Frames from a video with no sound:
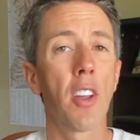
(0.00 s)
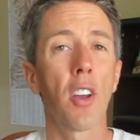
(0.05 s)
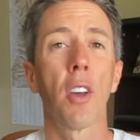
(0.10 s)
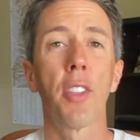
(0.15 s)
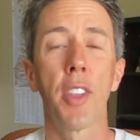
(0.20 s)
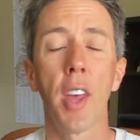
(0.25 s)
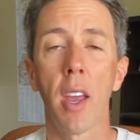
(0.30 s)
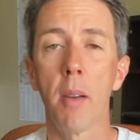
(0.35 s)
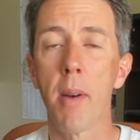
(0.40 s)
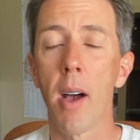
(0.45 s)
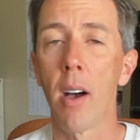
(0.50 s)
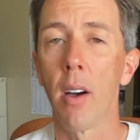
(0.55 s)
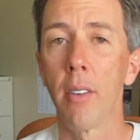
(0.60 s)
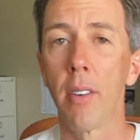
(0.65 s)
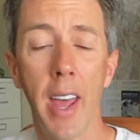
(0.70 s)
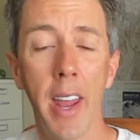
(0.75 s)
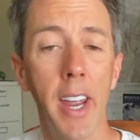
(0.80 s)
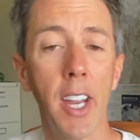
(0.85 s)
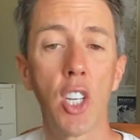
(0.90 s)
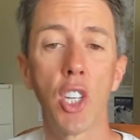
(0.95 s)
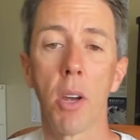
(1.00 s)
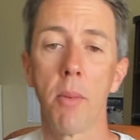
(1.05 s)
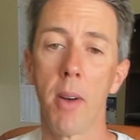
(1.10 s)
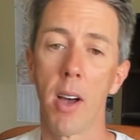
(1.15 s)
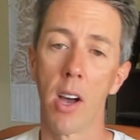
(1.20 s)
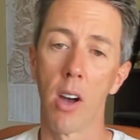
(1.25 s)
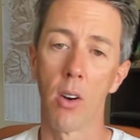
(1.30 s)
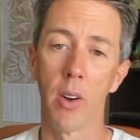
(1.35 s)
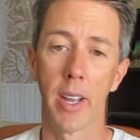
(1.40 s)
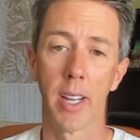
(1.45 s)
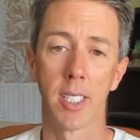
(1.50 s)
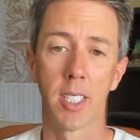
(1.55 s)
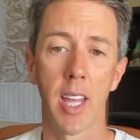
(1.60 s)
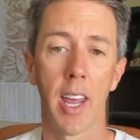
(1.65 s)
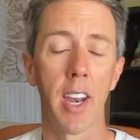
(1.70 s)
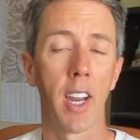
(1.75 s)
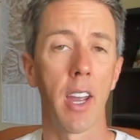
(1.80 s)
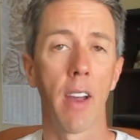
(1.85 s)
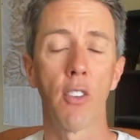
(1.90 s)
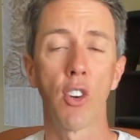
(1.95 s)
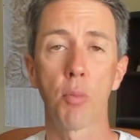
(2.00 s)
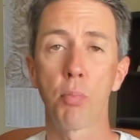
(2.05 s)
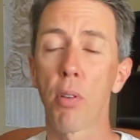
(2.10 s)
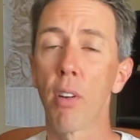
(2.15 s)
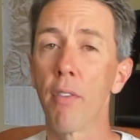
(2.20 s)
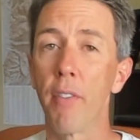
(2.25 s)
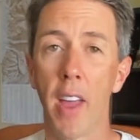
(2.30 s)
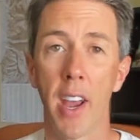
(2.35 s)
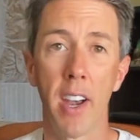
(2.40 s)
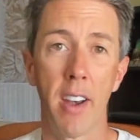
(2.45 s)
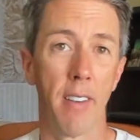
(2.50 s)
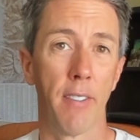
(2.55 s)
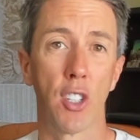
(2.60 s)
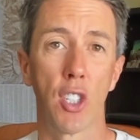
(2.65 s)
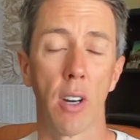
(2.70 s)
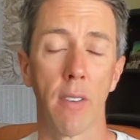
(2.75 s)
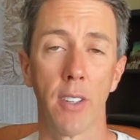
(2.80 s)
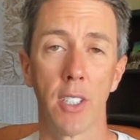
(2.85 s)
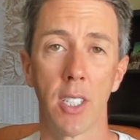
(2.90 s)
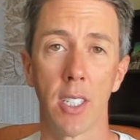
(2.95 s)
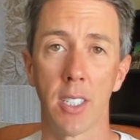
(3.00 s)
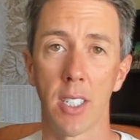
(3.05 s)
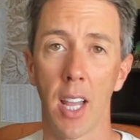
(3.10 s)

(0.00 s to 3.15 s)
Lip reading: good thing about an HMO is that it covers preventative services